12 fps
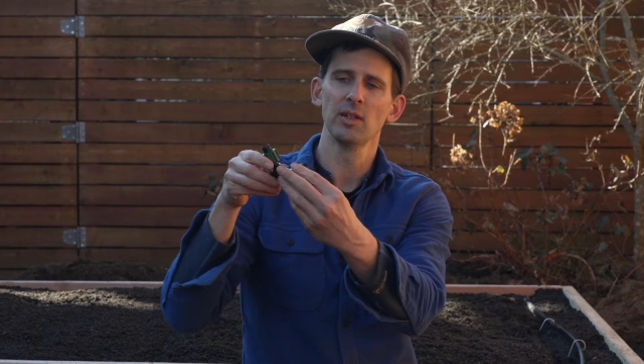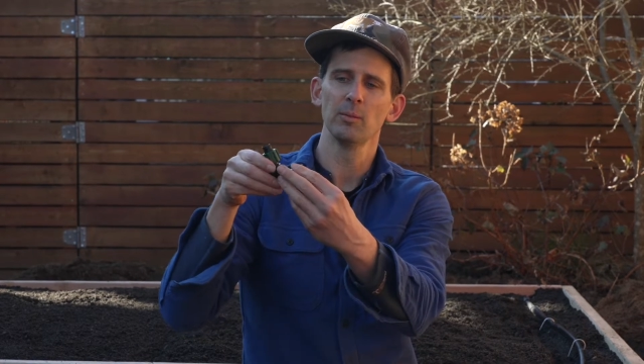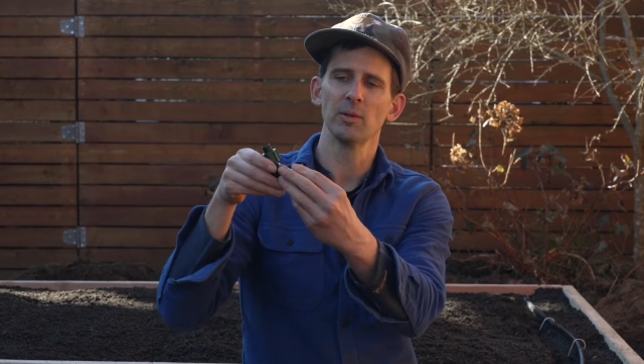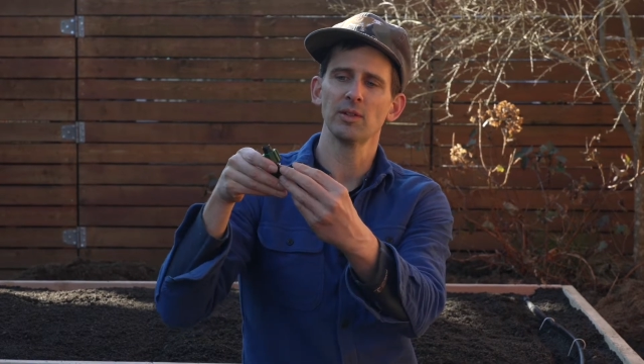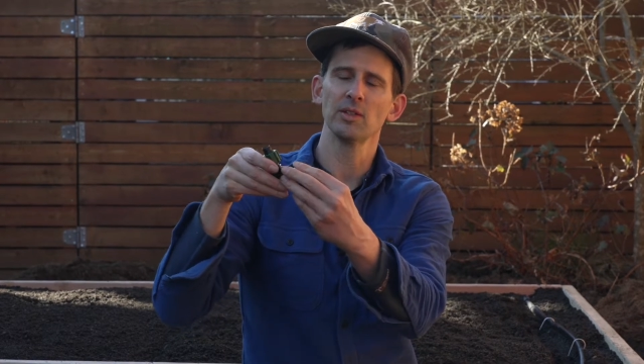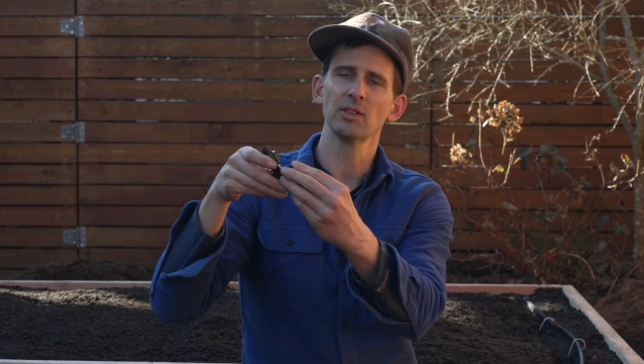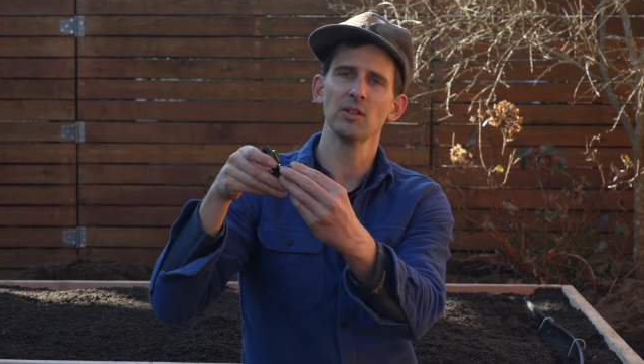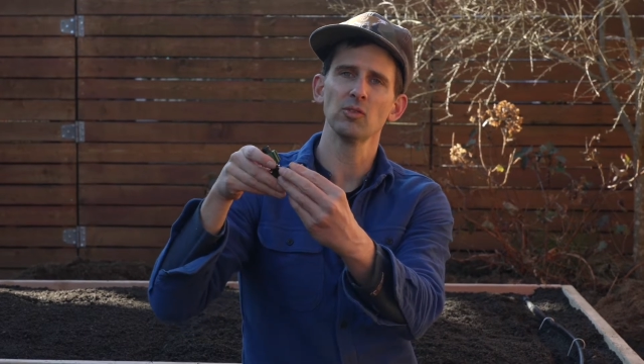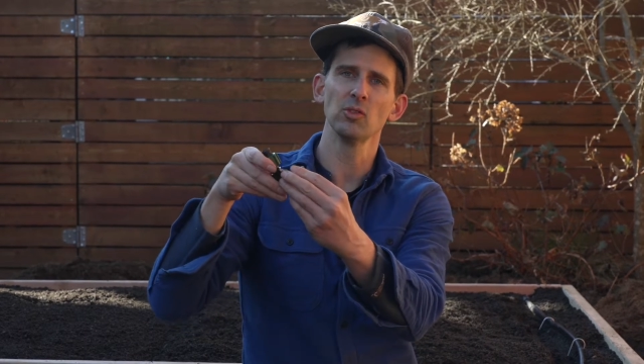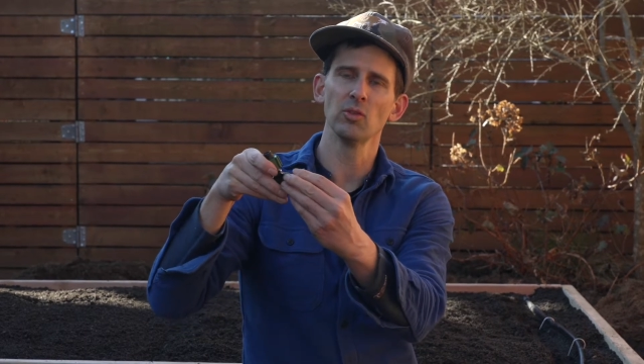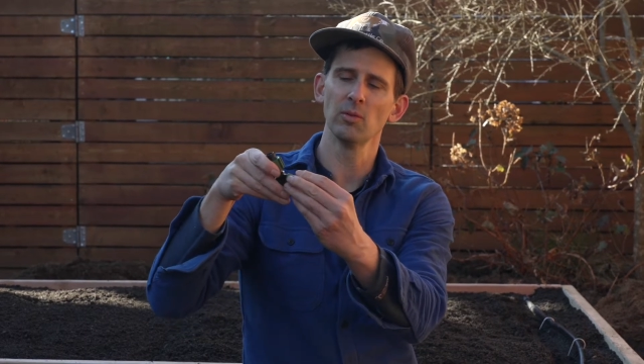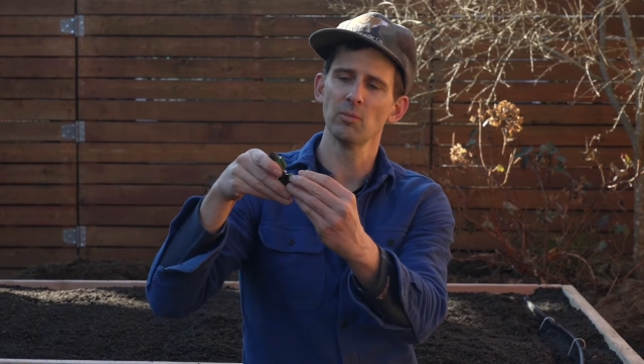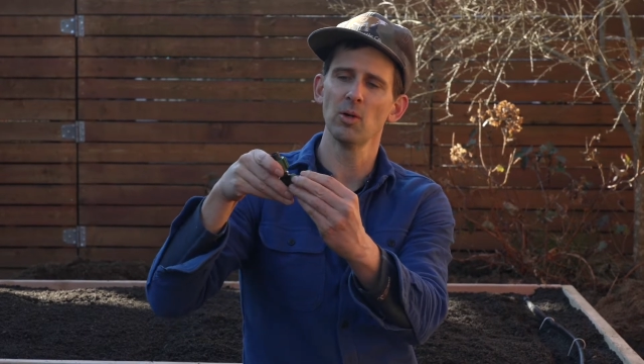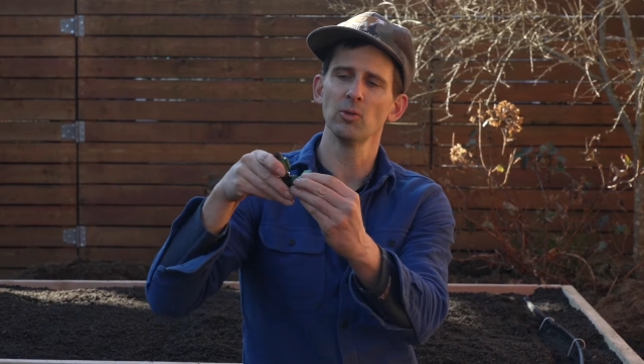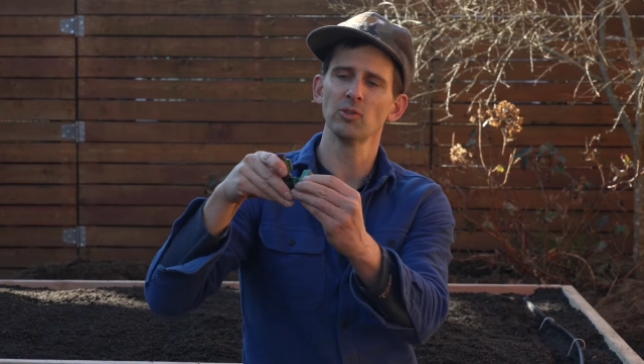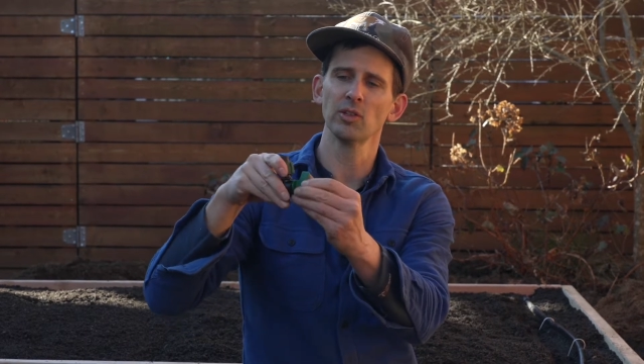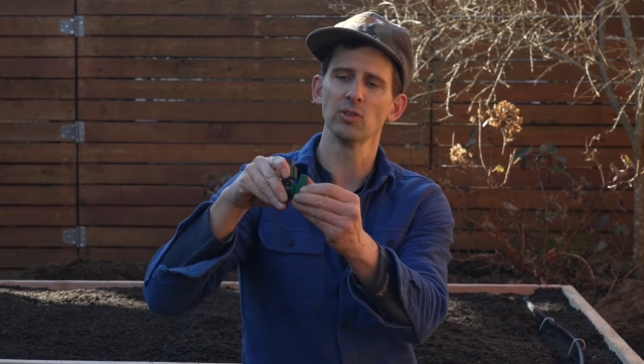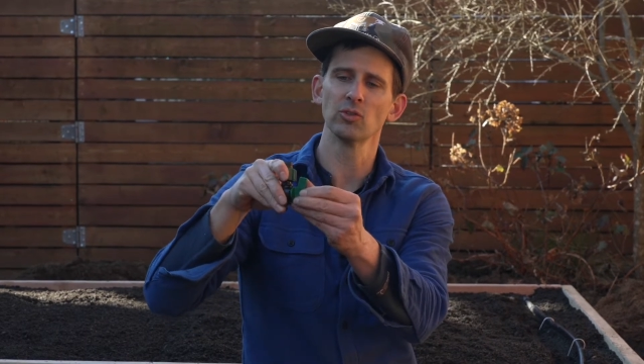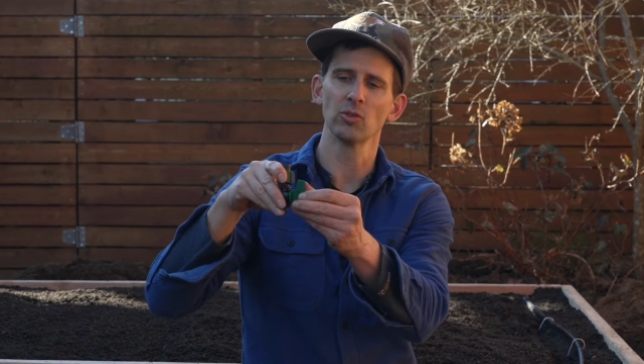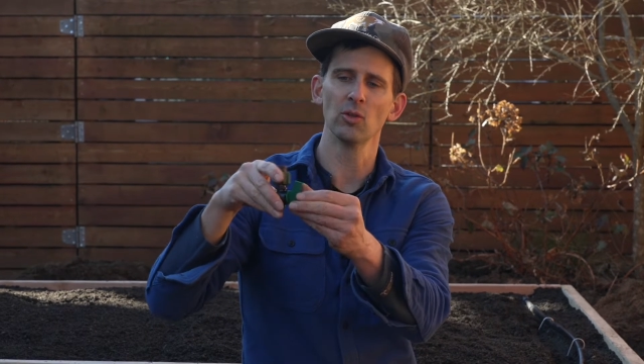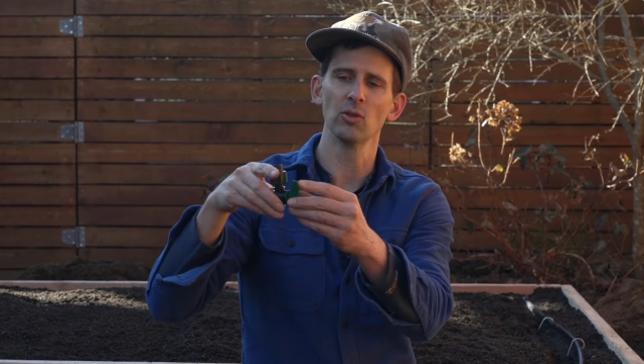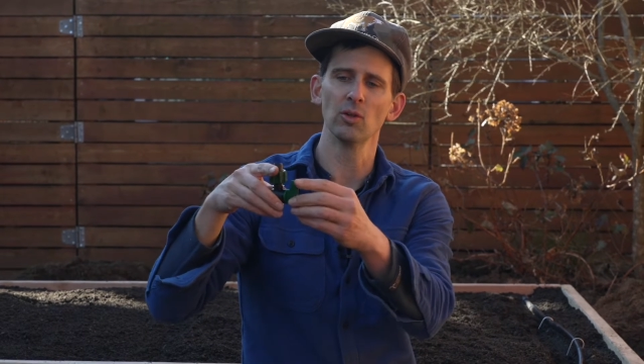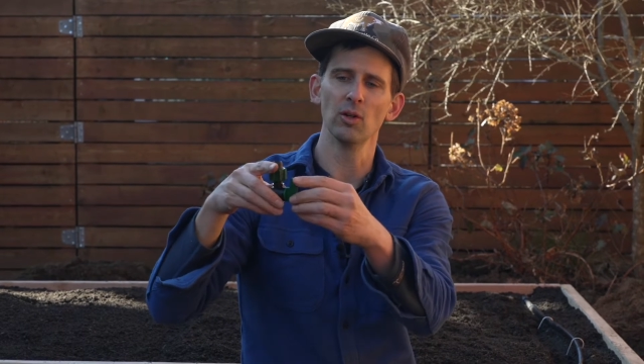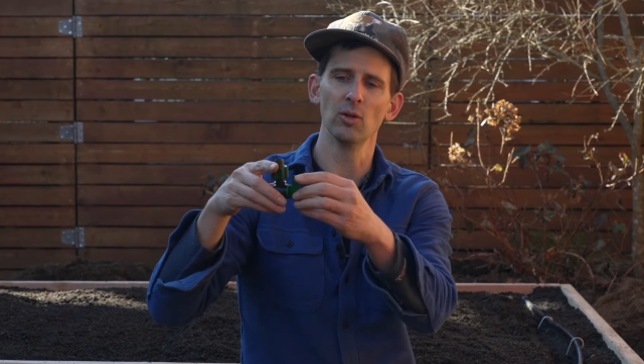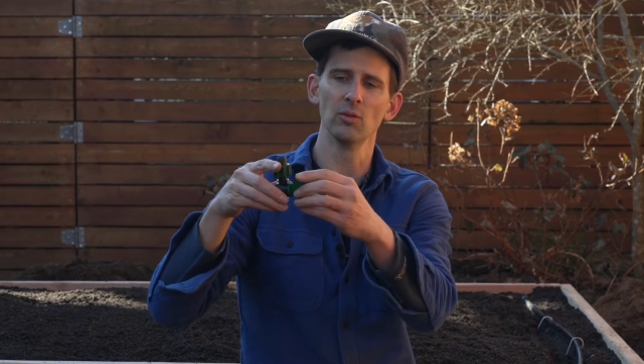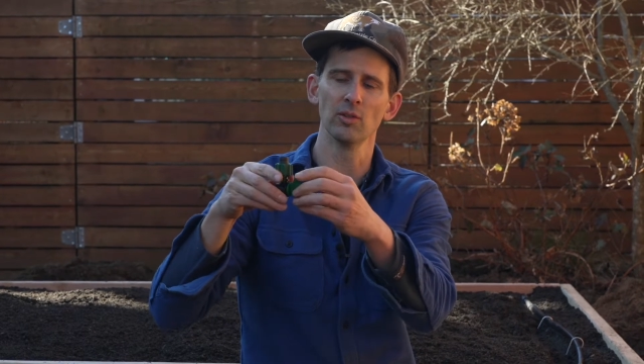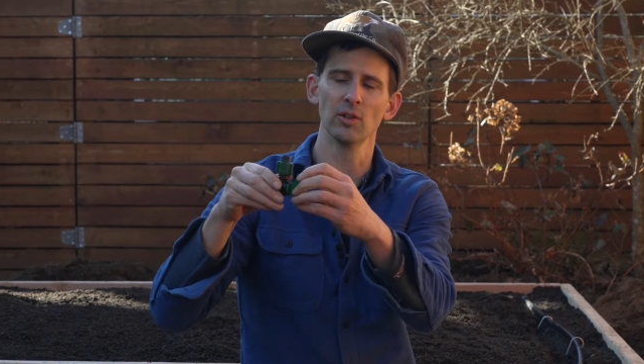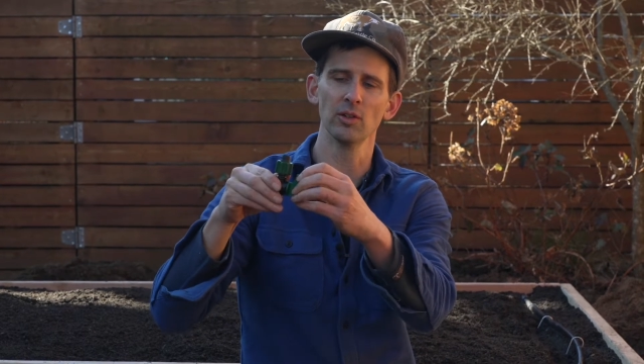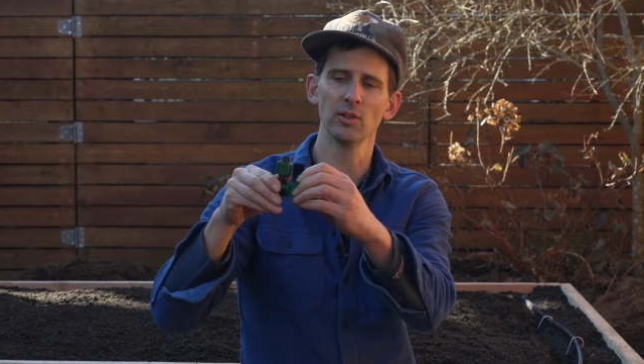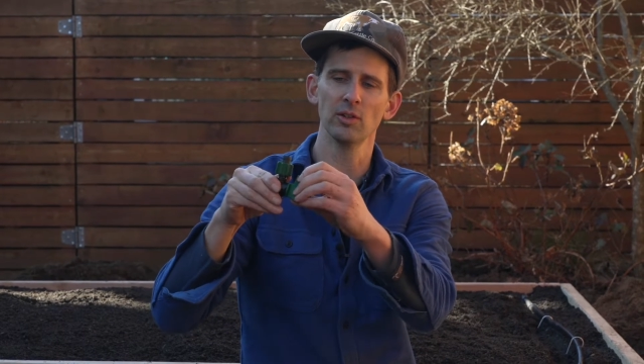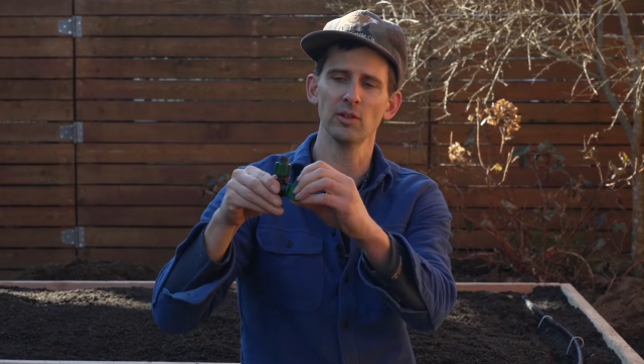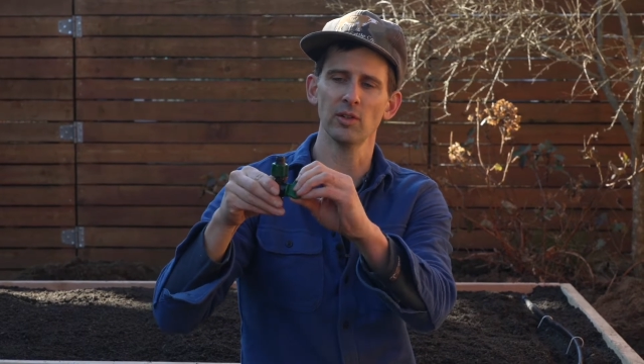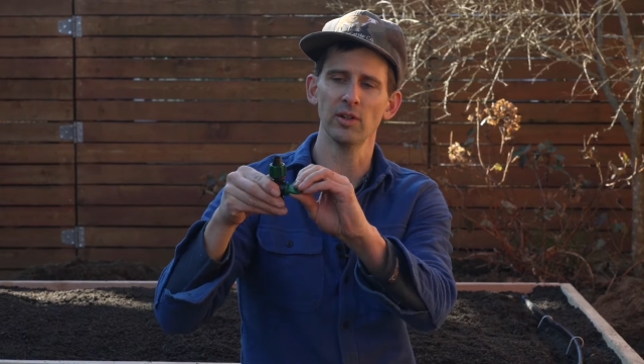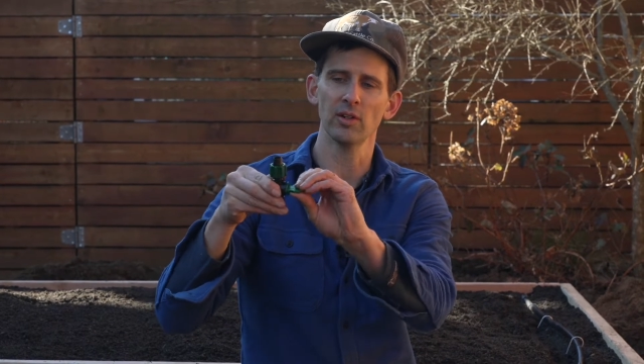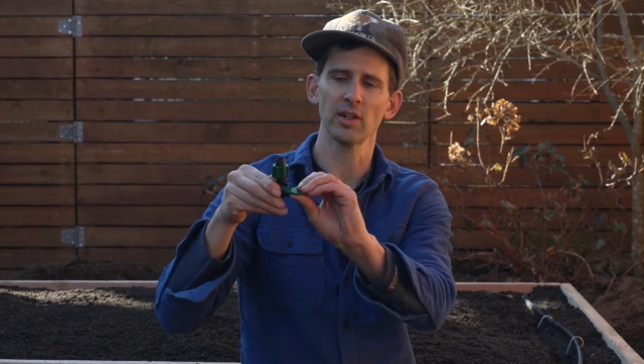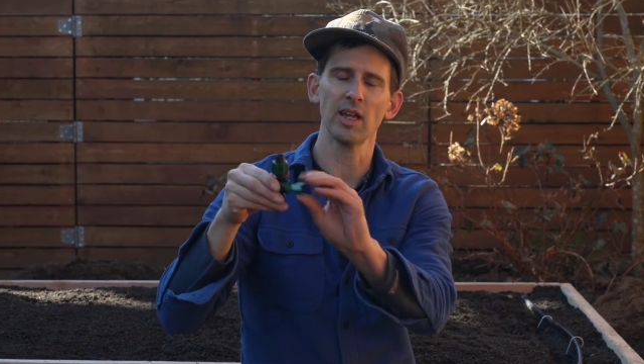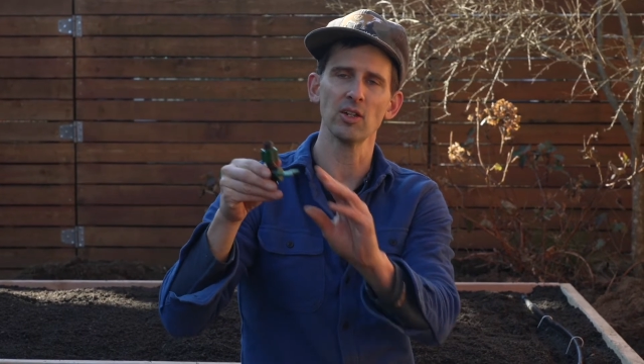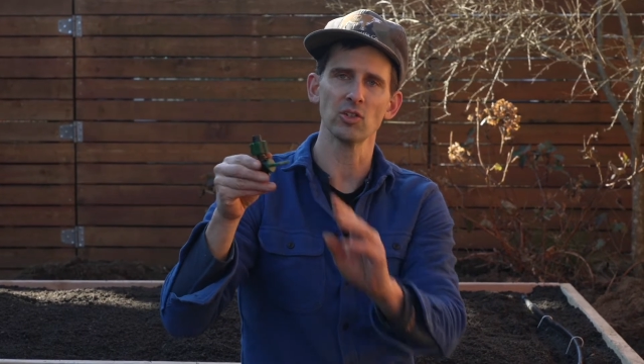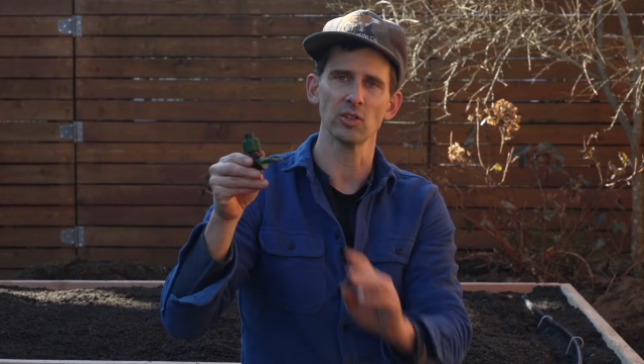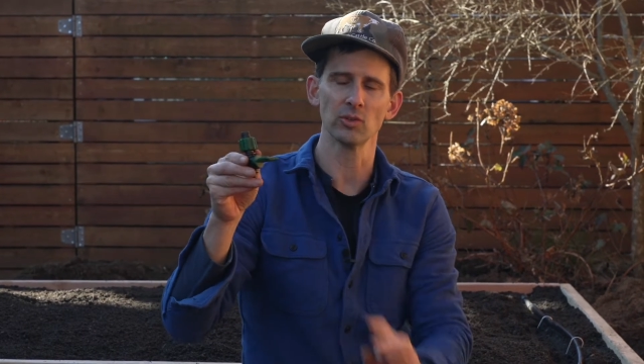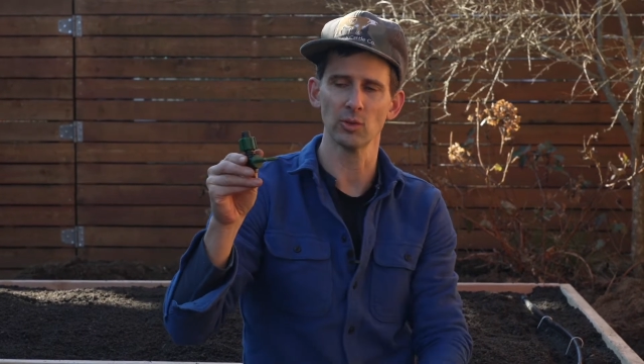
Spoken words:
but this gives you the most control over your irrigation.